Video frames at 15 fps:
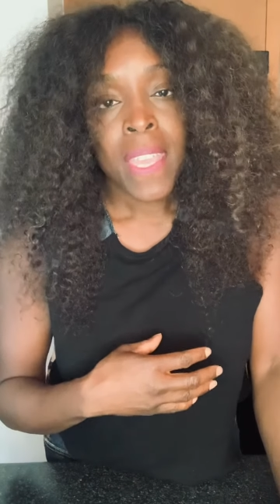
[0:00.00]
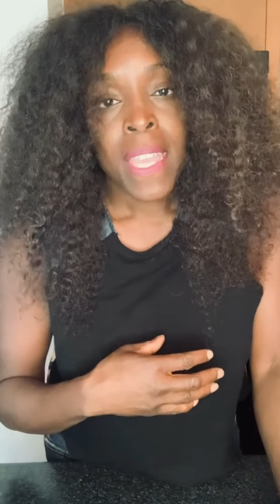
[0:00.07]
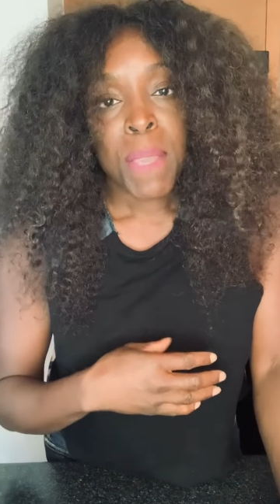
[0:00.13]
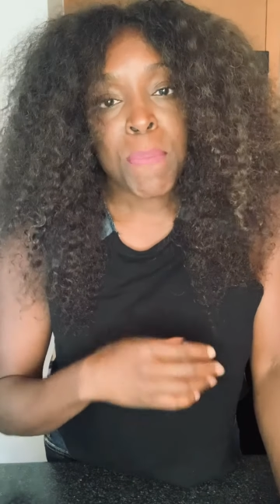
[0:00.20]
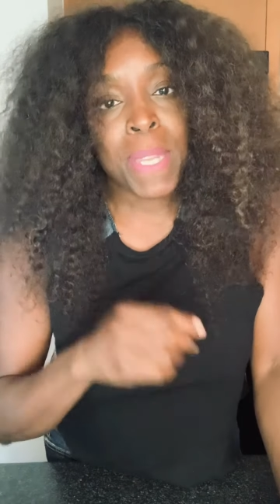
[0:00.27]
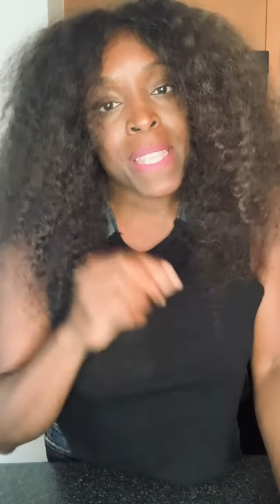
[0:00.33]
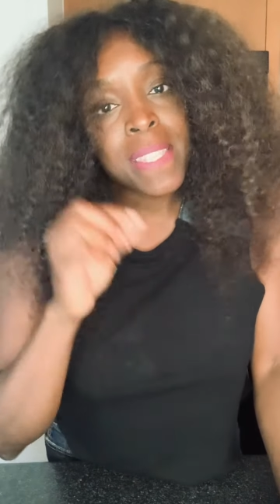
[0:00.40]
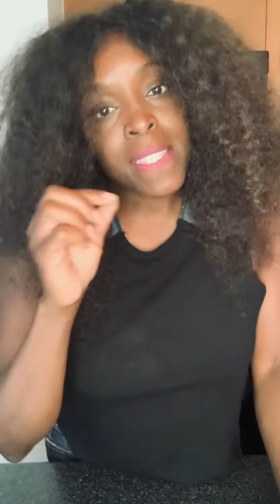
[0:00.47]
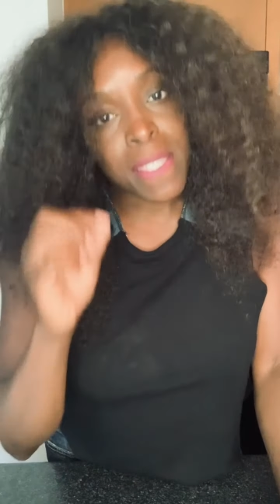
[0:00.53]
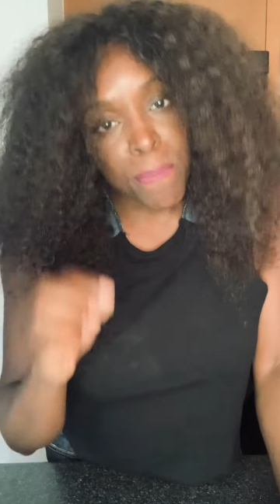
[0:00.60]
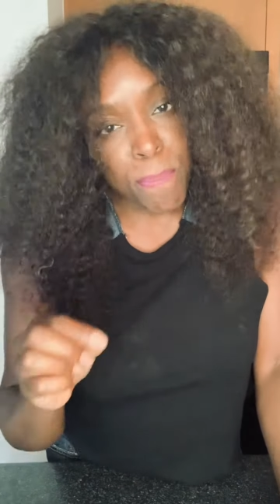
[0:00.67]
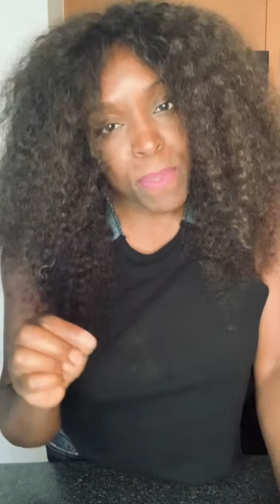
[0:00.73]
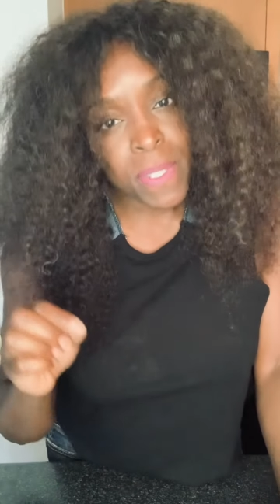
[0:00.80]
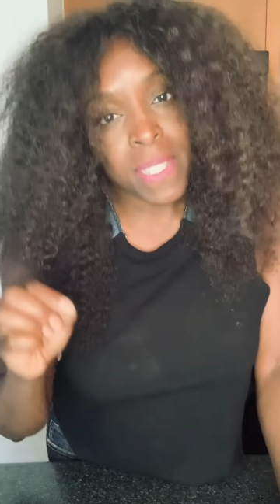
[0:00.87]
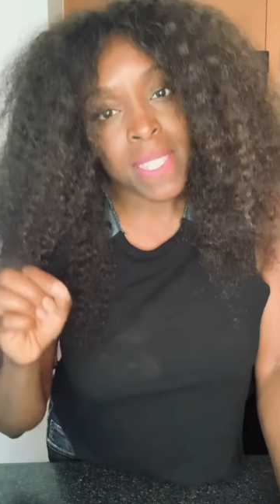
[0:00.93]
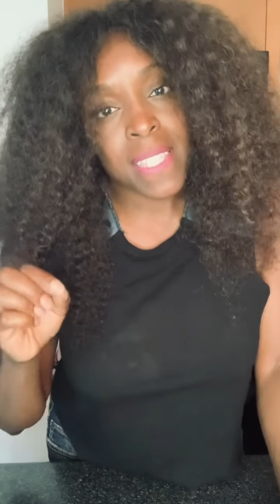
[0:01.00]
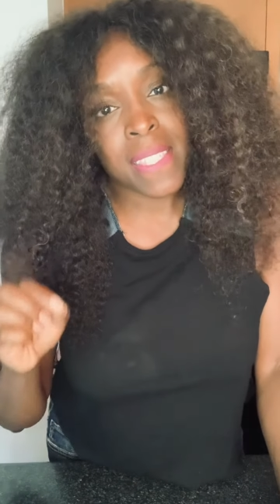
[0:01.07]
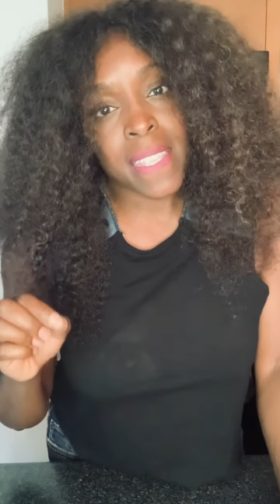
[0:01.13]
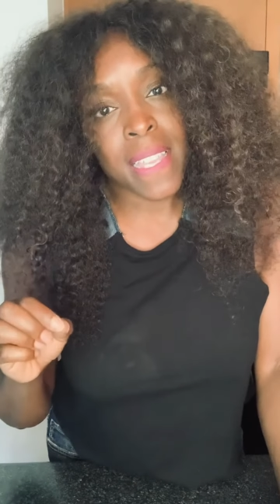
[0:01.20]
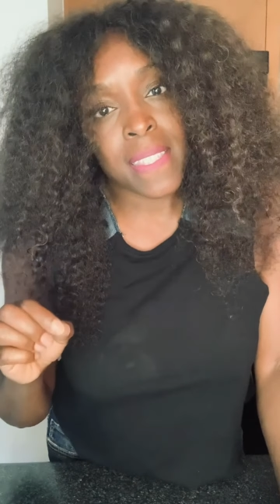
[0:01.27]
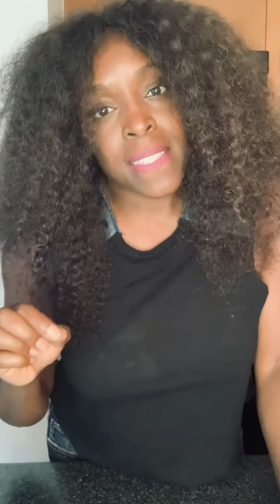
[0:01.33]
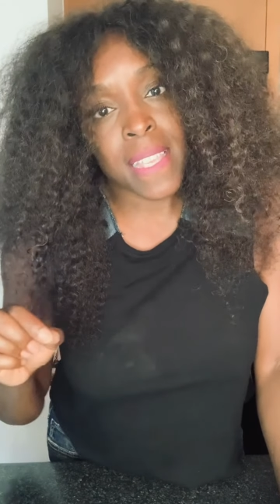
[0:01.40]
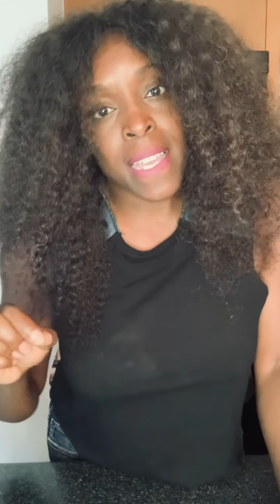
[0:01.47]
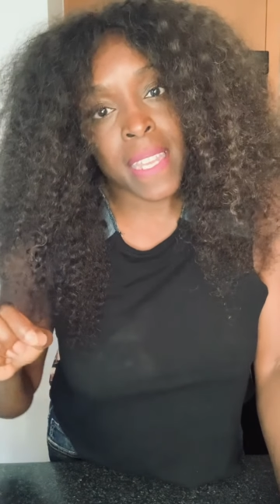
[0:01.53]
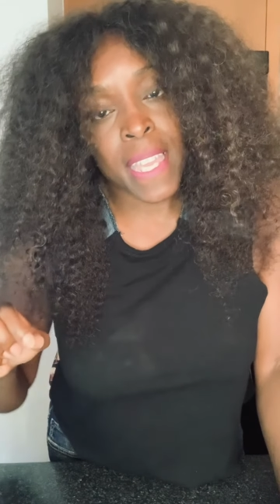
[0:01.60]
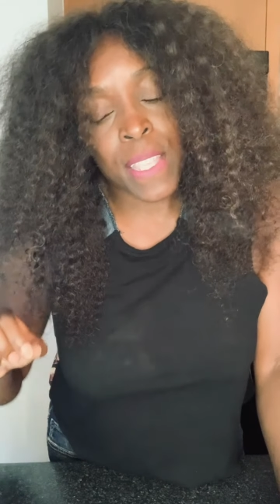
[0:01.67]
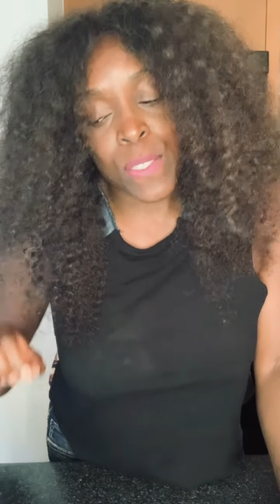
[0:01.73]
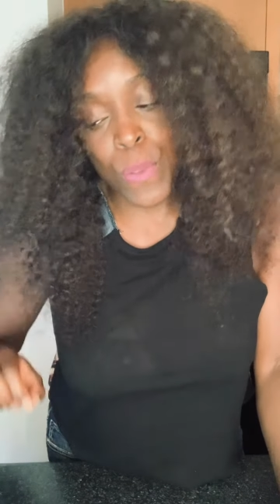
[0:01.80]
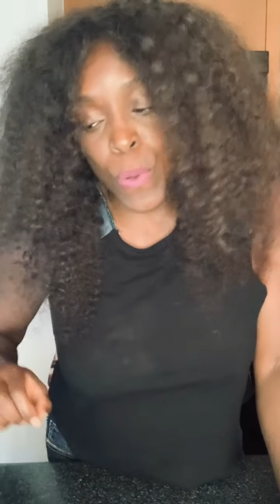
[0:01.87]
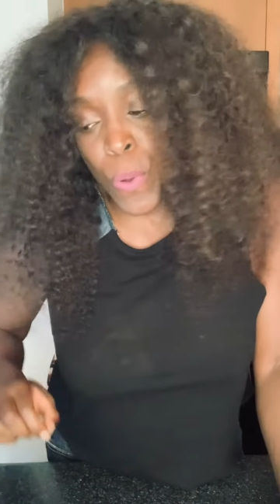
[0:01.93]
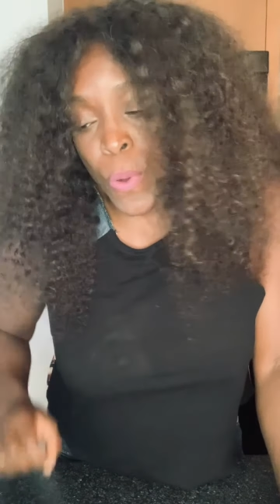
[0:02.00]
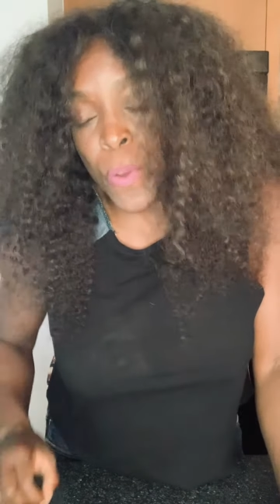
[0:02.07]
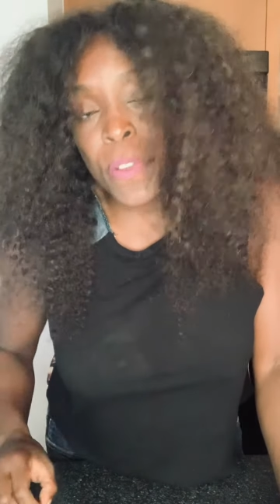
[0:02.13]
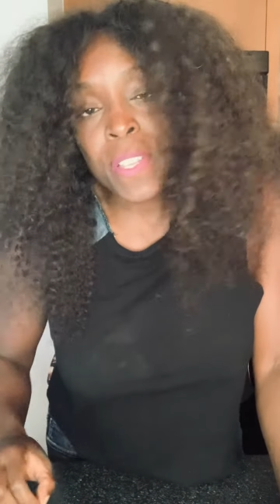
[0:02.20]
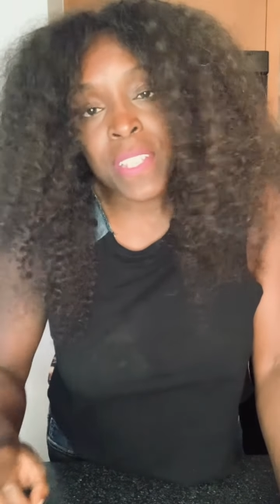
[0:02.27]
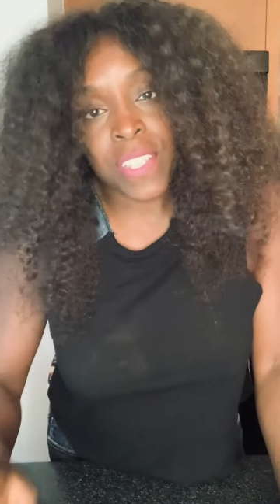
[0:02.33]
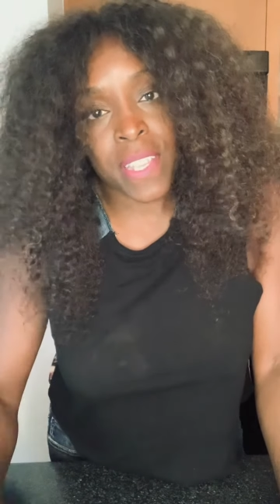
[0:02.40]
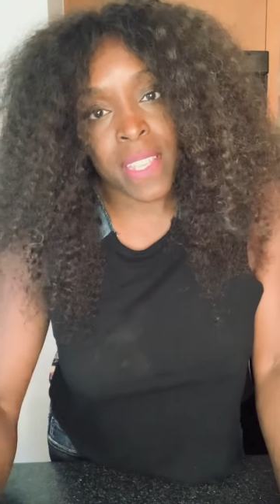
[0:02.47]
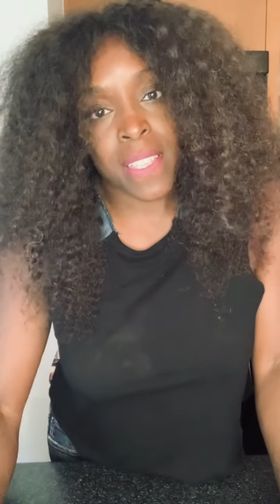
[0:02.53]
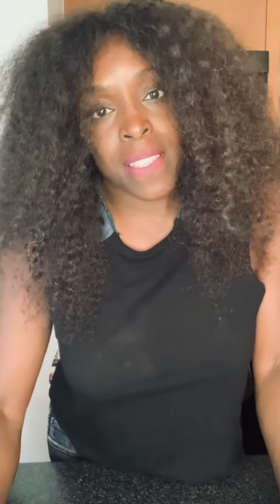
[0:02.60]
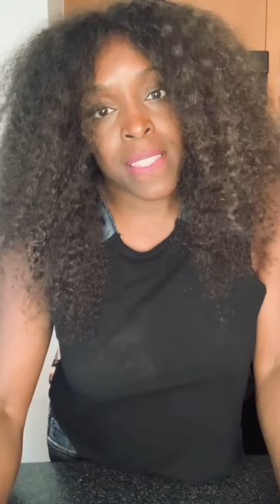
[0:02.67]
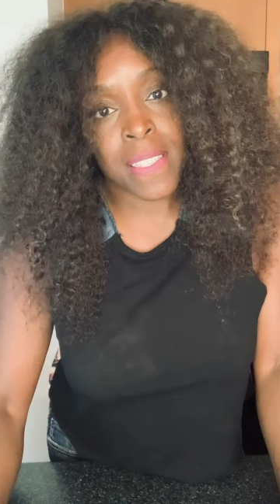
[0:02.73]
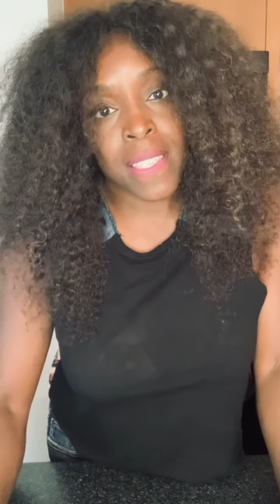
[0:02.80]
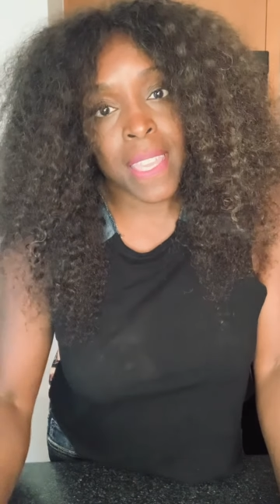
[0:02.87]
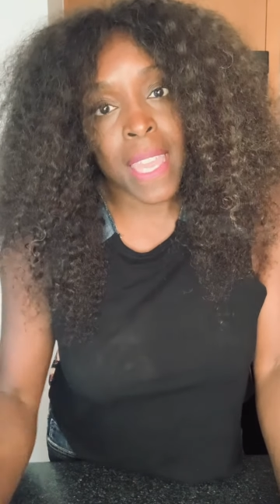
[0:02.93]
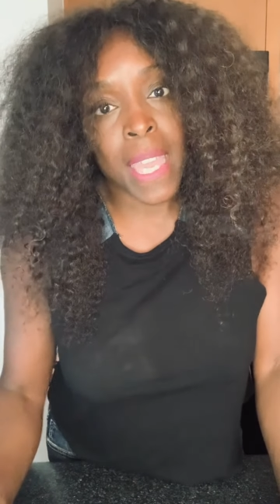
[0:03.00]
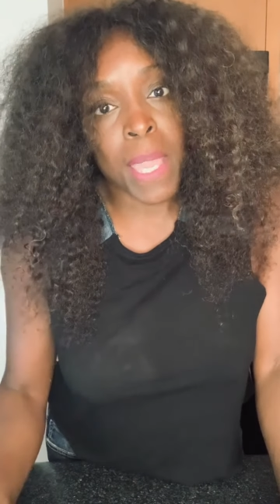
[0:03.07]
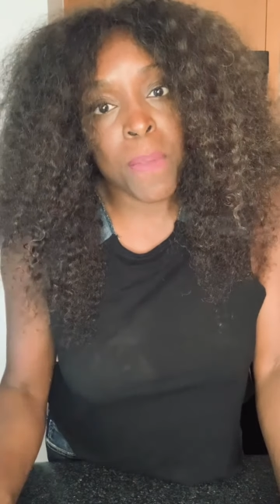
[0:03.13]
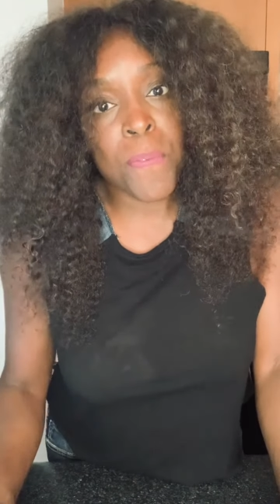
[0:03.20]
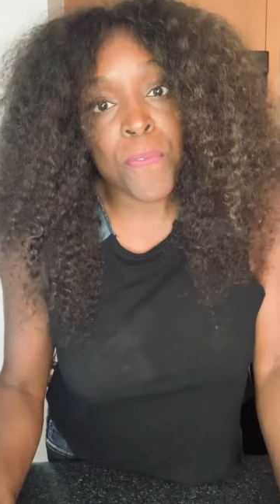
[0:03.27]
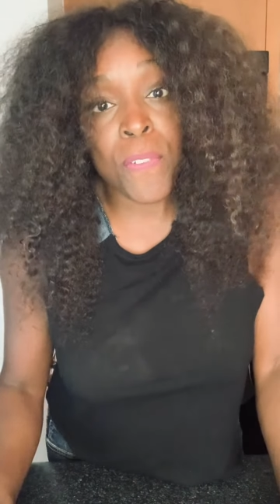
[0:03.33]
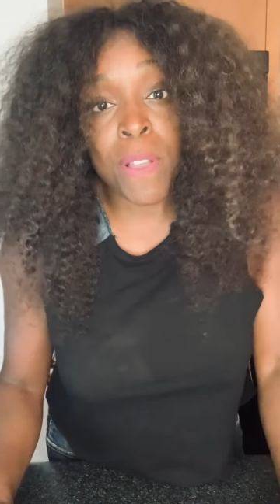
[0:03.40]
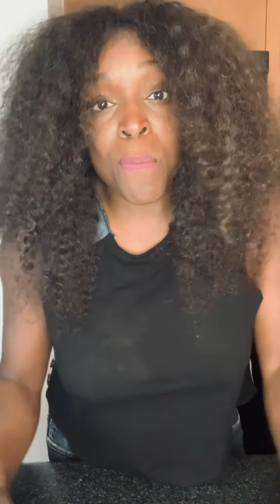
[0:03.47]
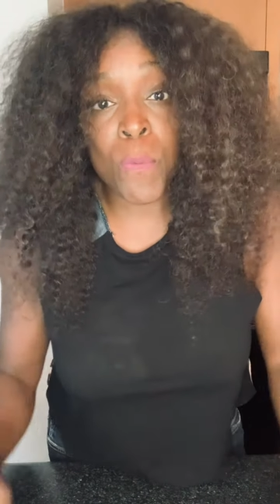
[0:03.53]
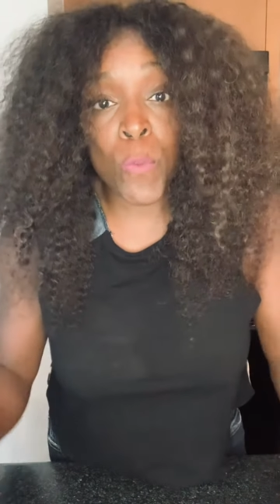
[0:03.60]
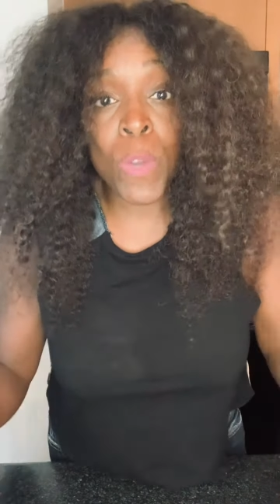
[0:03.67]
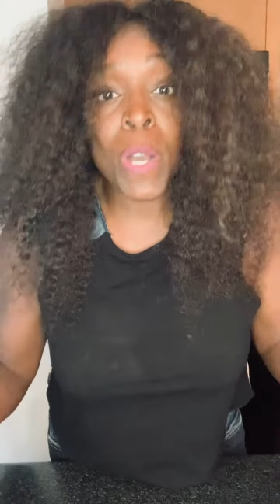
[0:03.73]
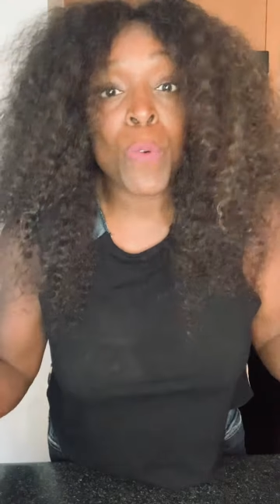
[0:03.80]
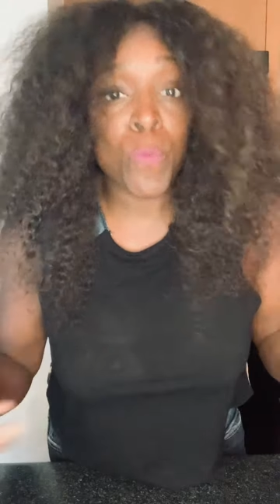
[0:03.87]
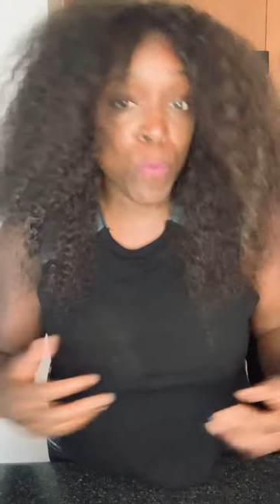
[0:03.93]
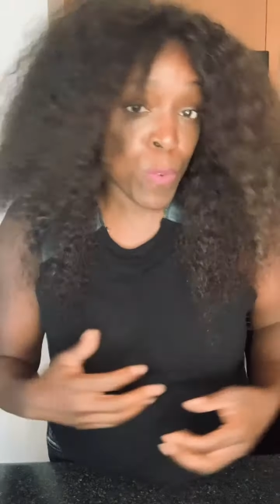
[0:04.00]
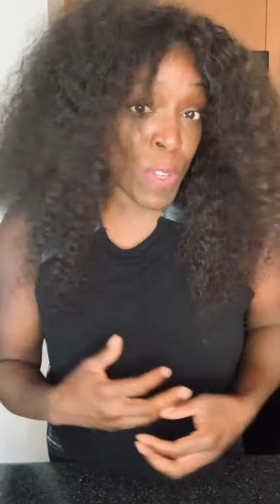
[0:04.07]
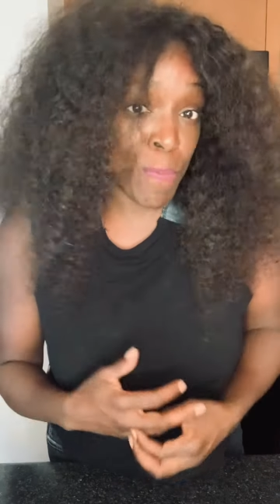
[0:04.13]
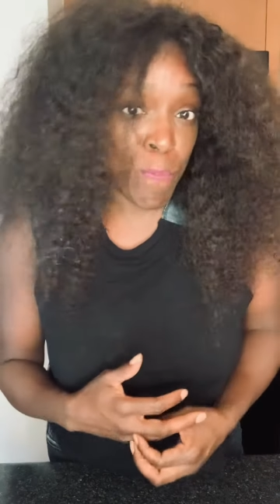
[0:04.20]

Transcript: But it's simple in the sense that its origins came from what